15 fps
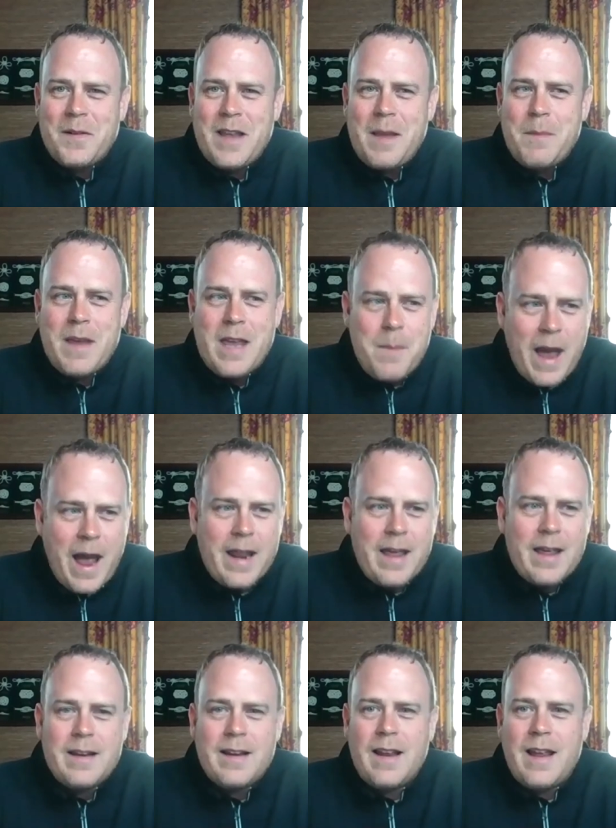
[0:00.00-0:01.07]
keep, keep at
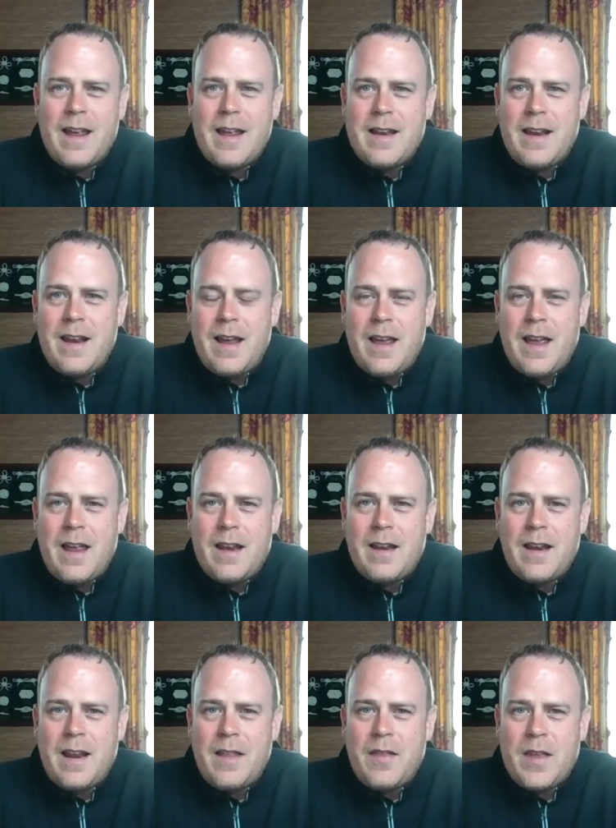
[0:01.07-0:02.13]
it, and, uh,
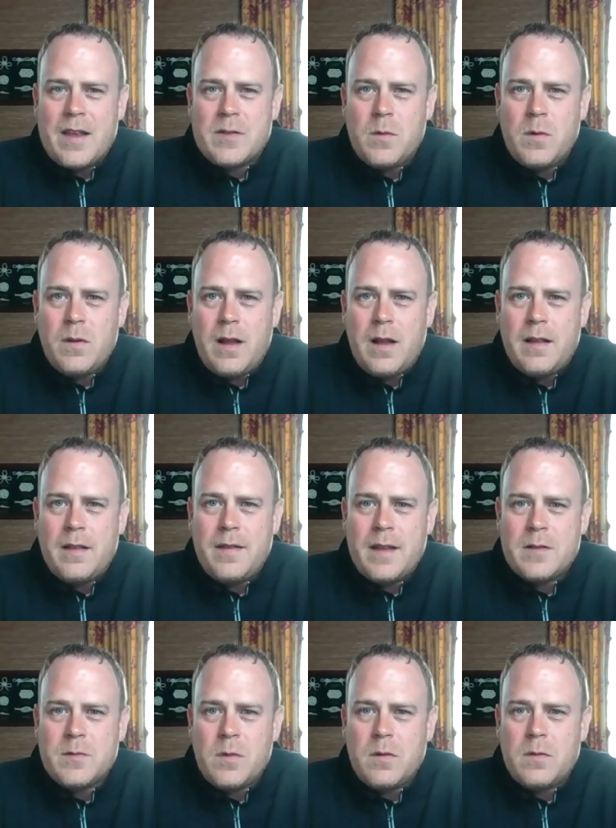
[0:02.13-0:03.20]
and things will uh,
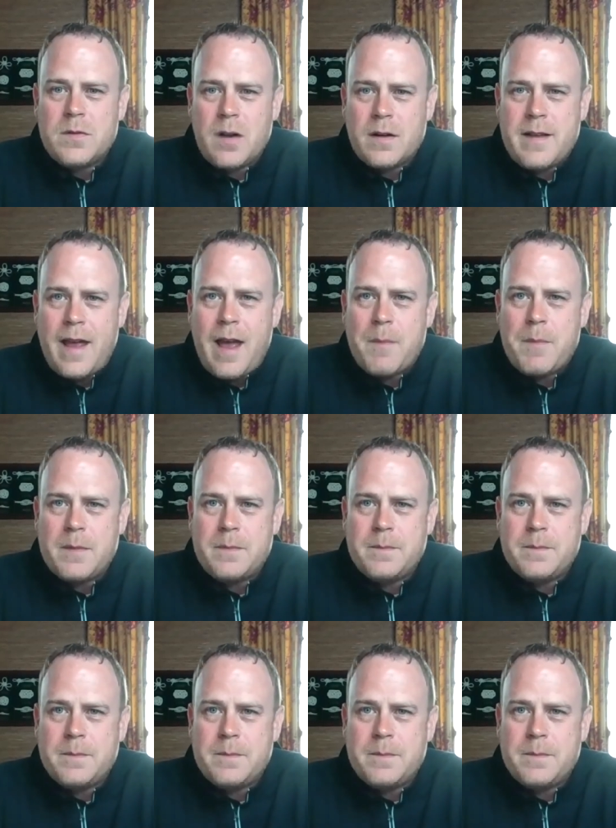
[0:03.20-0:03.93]
things will start to happen.